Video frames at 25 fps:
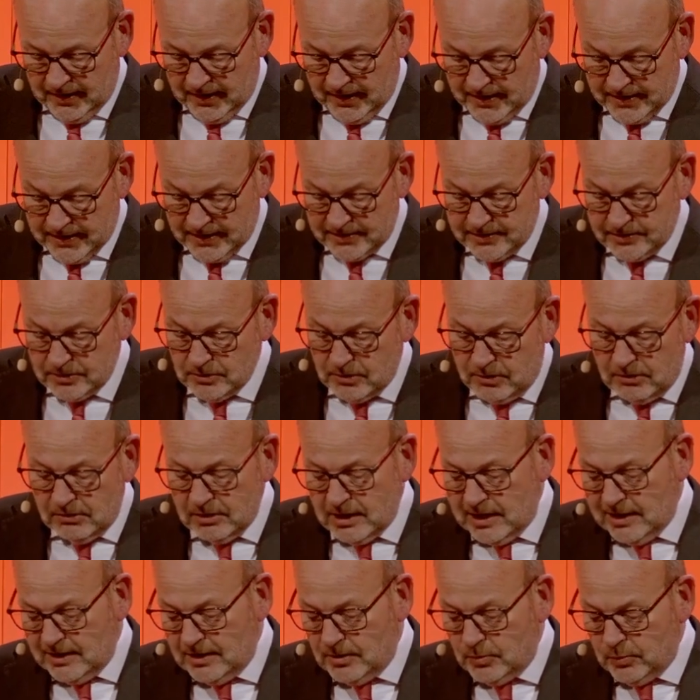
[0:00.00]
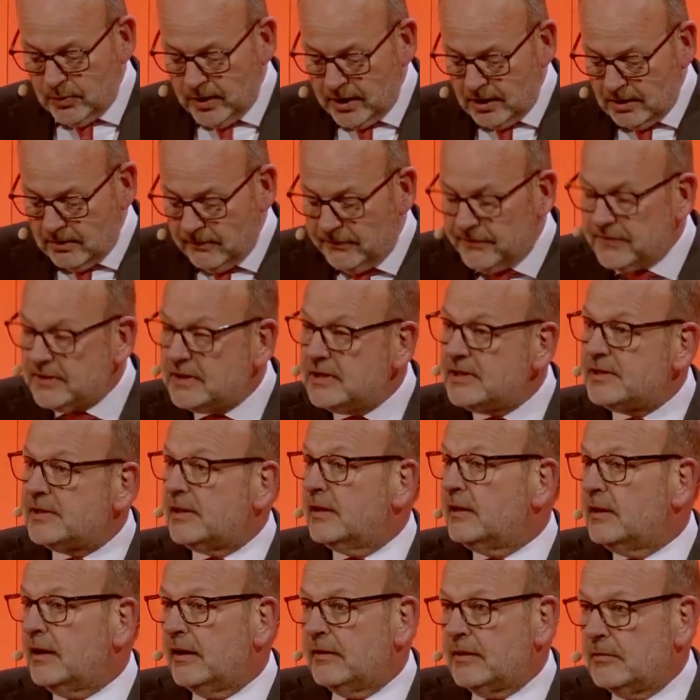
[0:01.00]
Yes, you all are aware of these
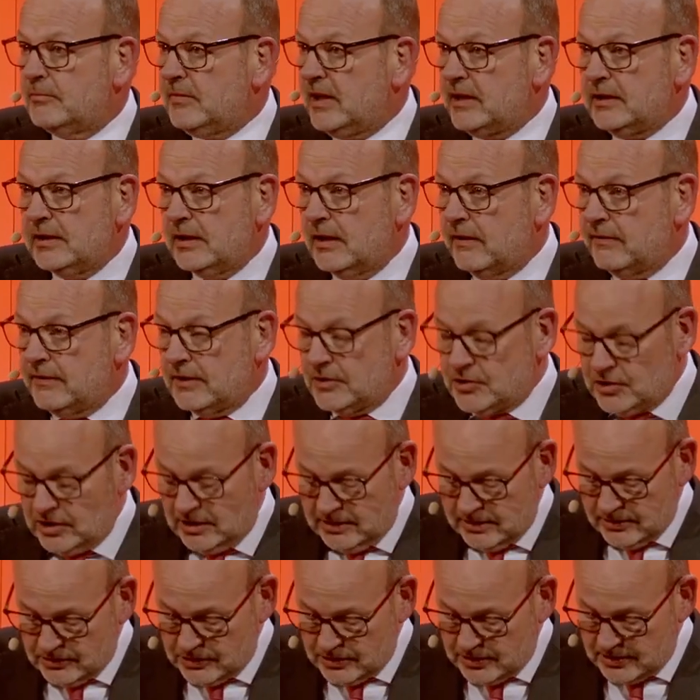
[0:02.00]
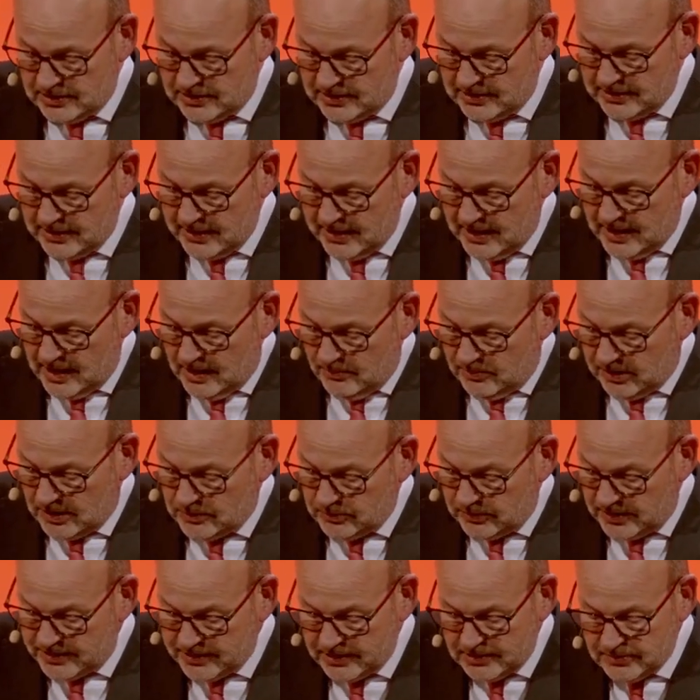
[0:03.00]
and many other challenges. But
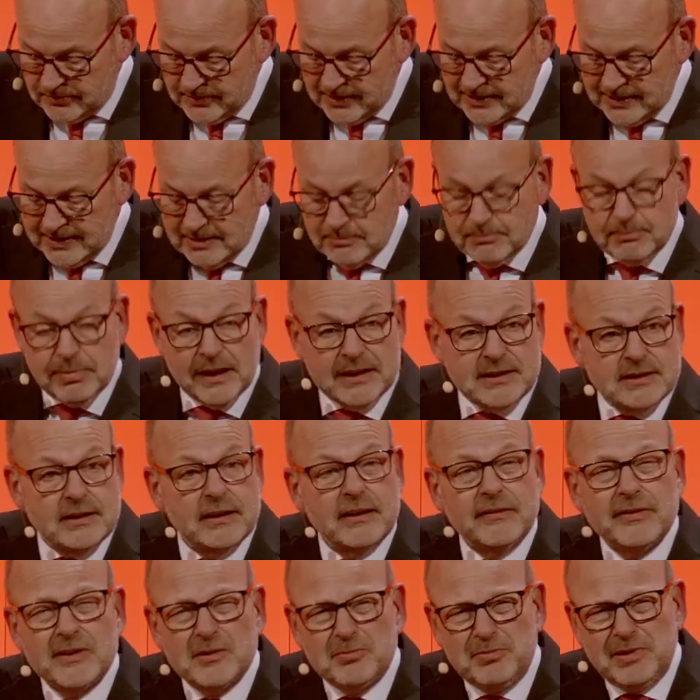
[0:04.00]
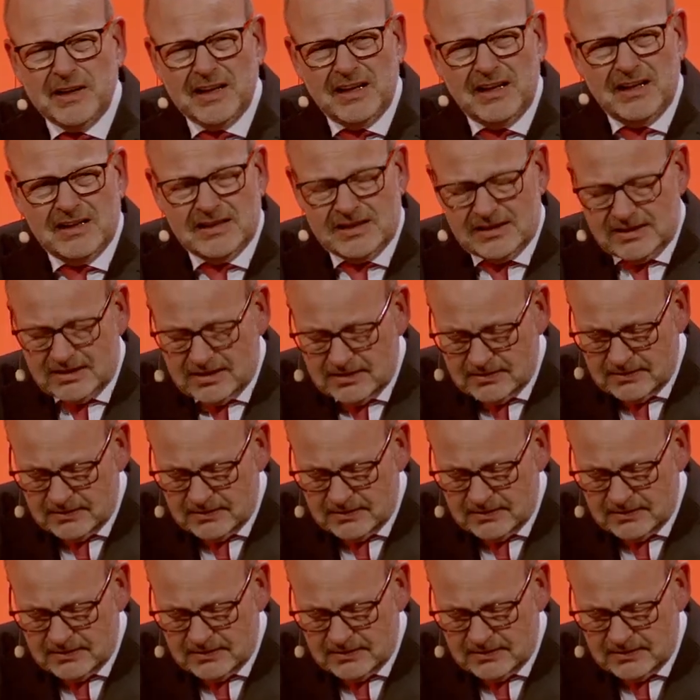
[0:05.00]
was it really better in the past?